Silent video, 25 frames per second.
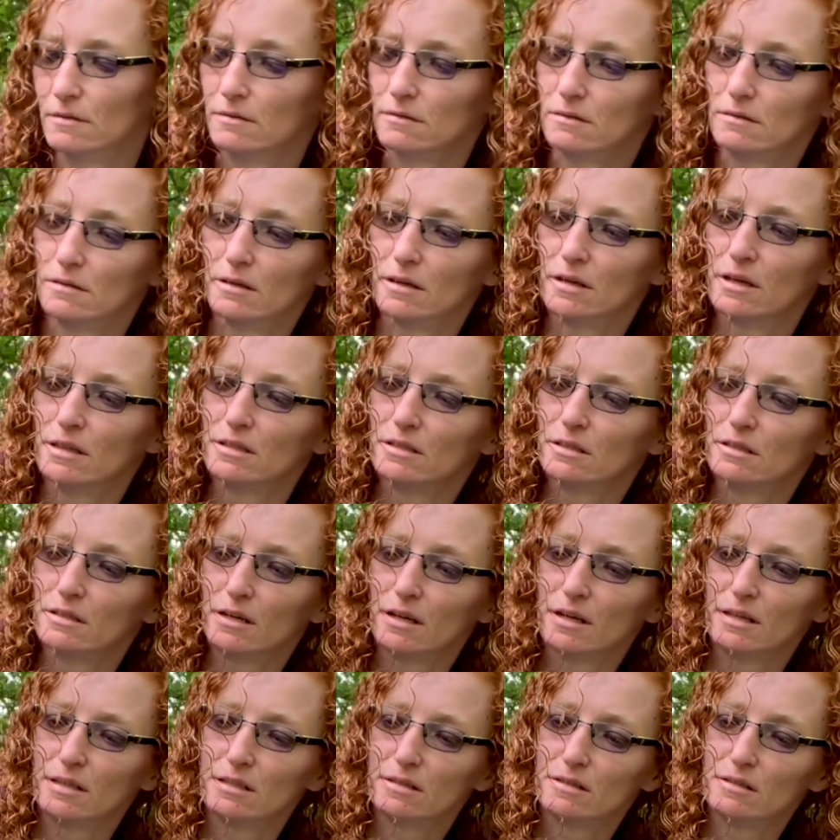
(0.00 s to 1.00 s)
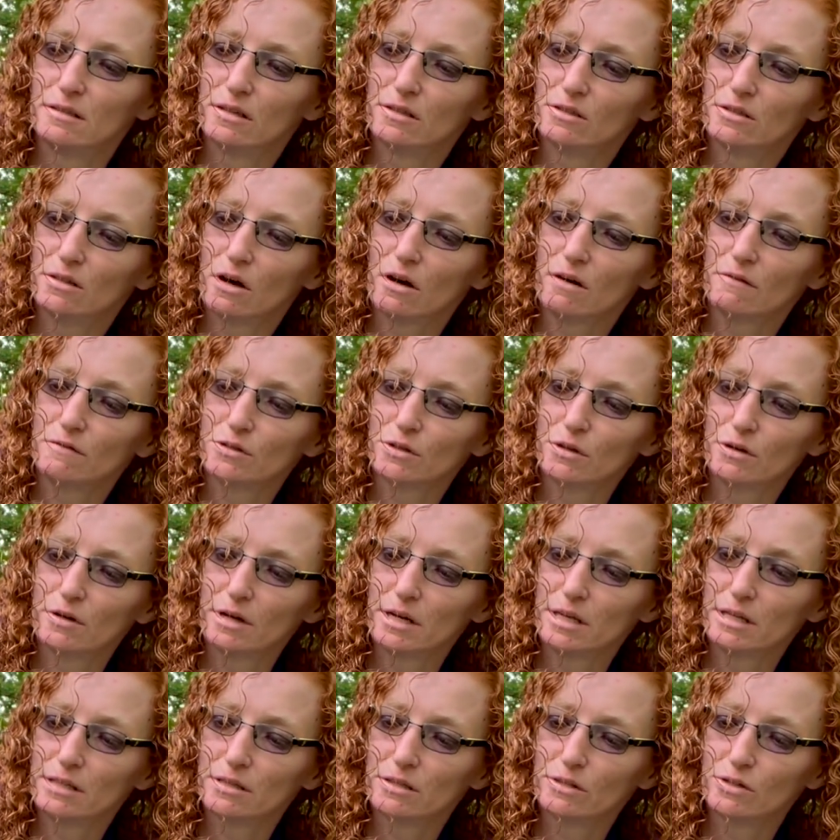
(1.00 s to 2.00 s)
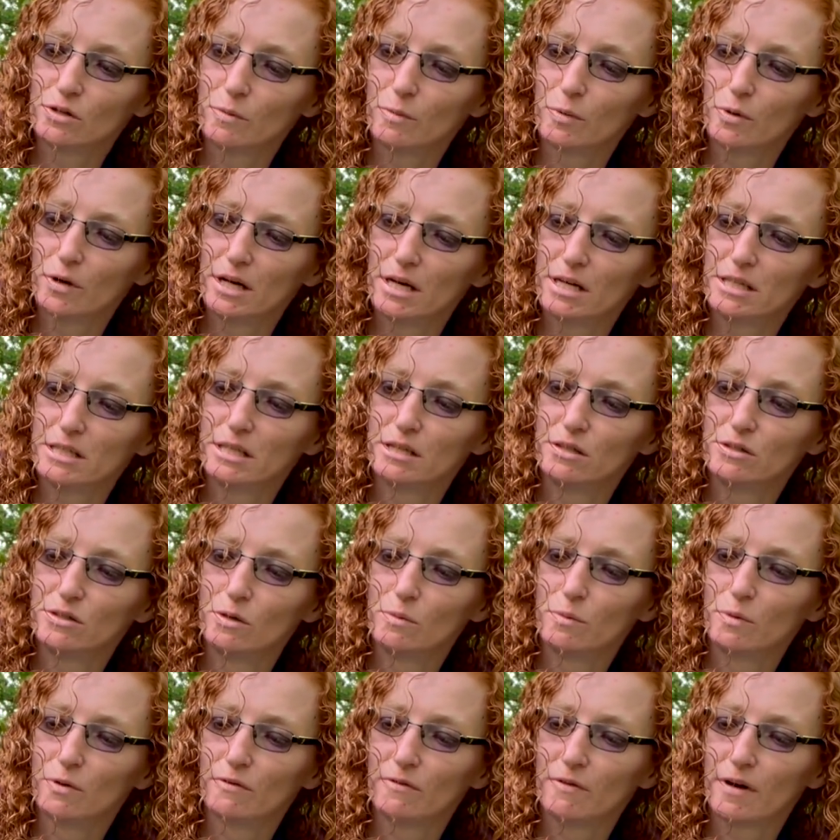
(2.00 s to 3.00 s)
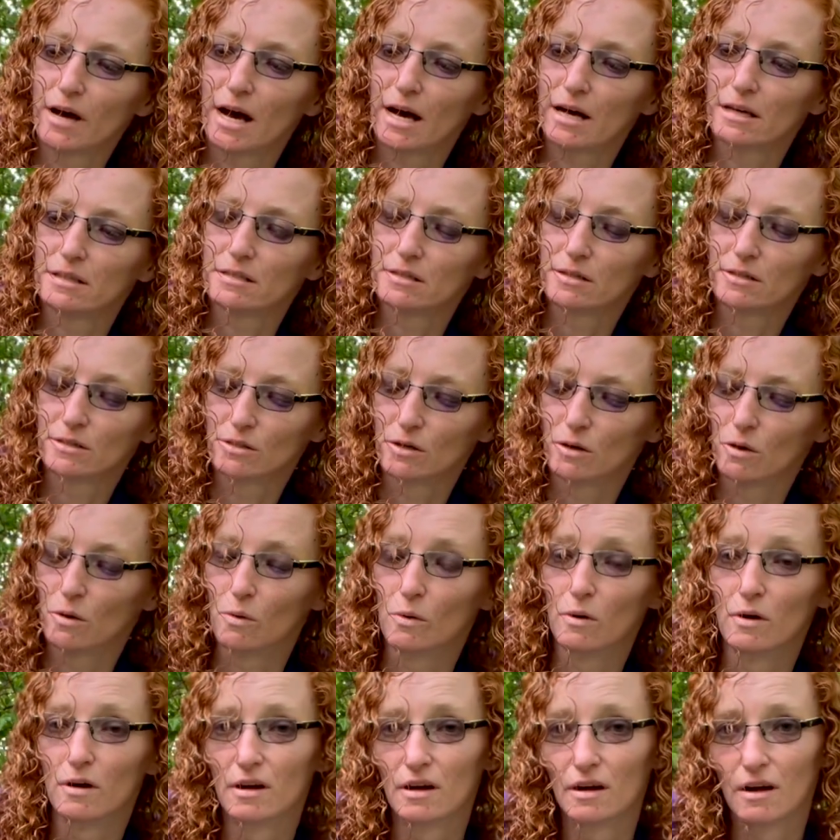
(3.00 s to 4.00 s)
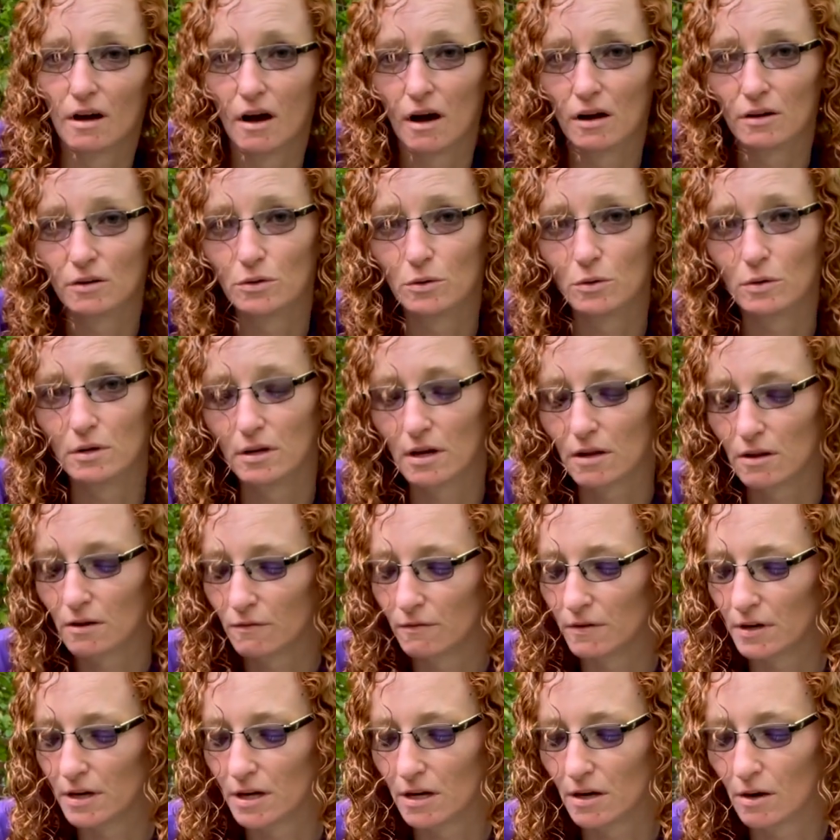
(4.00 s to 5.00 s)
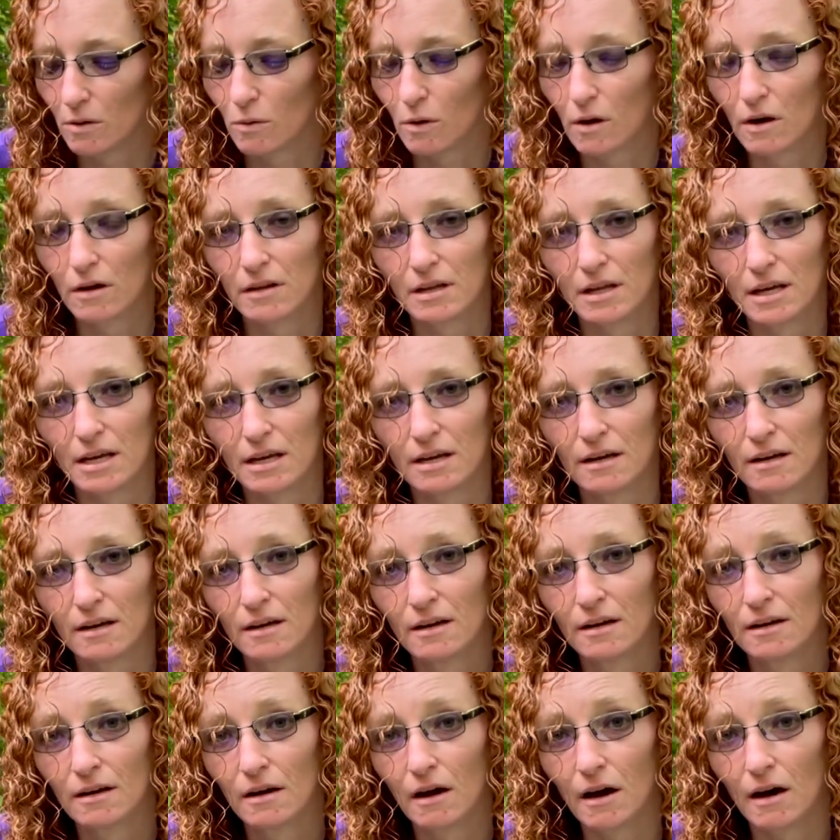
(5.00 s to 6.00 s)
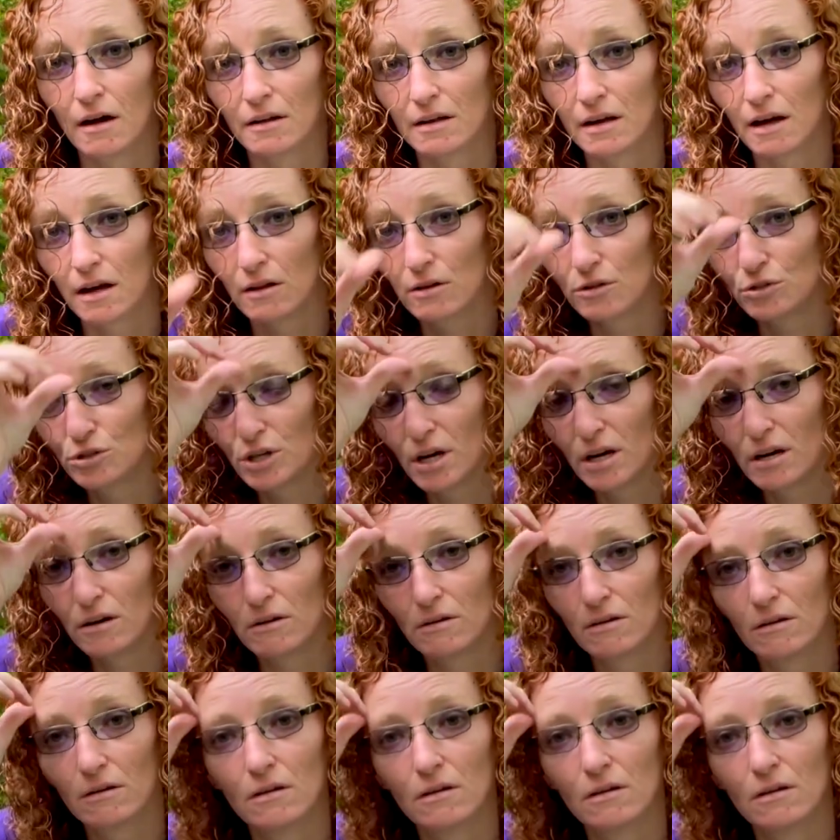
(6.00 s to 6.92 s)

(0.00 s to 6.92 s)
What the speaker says: it dissolves grease super easy, super fast. So I'll do another video on the other channel